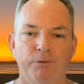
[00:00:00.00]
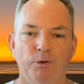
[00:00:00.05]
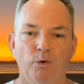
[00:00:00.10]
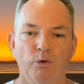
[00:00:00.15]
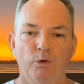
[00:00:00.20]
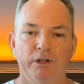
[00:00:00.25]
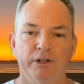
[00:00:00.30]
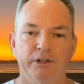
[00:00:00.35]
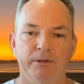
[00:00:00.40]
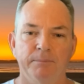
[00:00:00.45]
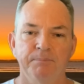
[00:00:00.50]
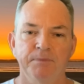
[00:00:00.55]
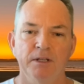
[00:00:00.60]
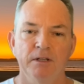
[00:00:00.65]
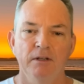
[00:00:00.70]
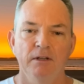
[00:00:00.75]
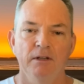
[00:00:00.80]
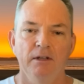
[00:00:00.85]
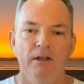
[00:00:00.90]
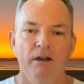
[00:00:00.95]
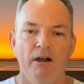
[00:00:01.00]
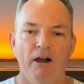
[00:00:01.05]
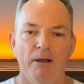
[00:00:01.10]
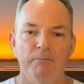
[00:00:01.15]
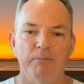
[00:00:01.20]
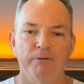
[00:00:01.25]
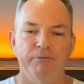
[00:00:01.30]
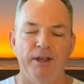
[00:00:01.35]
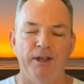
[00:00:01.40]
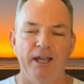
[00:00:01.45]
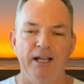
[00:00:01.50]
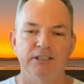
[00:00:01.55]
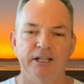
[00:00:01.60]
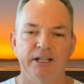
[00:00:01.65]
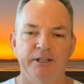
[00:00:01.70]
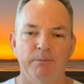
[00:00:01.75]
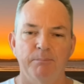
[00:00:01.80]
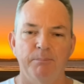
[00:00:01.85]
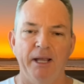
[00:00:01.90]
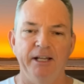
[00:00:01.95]
fraud at Home Affairs
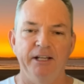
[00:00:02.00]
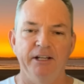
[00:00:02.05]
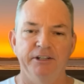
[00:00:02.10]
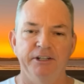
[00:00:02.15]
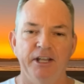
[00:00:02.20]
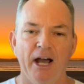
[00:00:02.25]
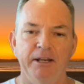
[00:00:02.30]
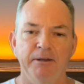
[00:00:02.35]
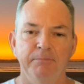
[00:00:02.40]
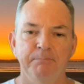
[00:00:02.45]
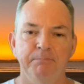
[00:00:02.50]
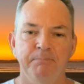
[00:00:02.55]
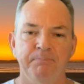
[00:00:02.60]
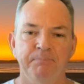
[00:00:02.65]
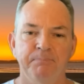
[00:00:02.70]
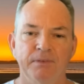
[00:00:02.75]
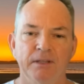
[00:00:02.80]
under Peter Dutton,